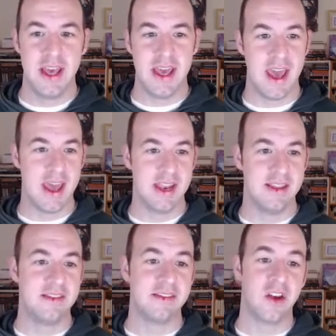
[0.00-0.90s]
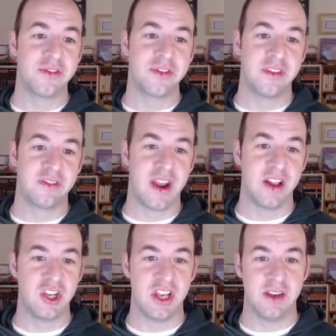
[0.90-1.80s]
And this is also the
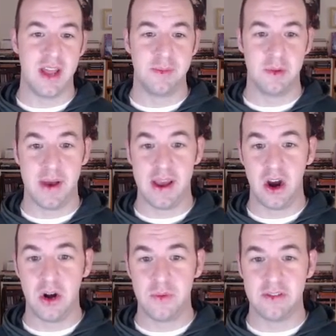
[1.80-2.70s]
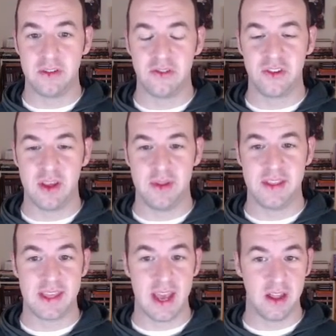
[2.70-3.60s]
strategy adopted by our research team at the
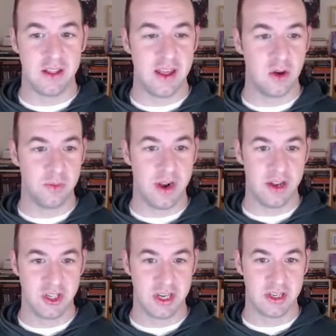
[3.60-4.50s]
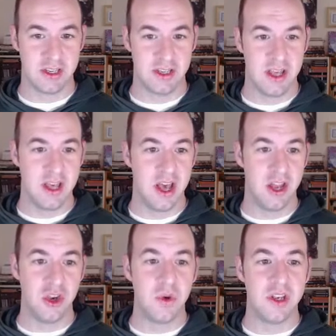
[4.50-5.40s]
Galileo Project, a
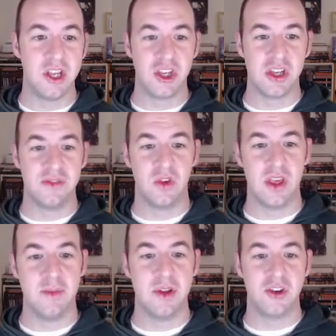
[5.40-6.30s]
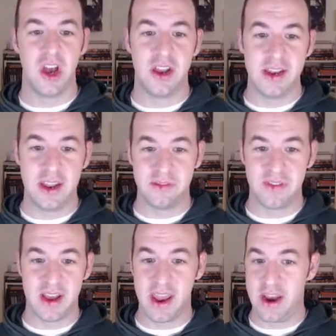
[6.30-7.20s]
new initiative to image
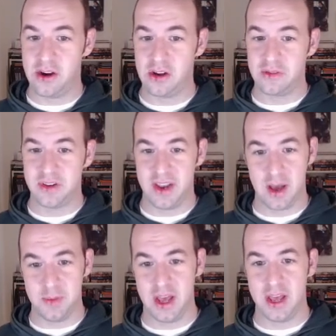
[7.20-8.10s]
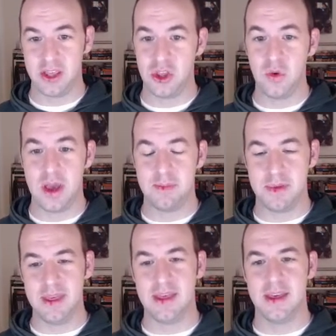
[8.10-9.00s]
unidentified aerial phenomena, UAP.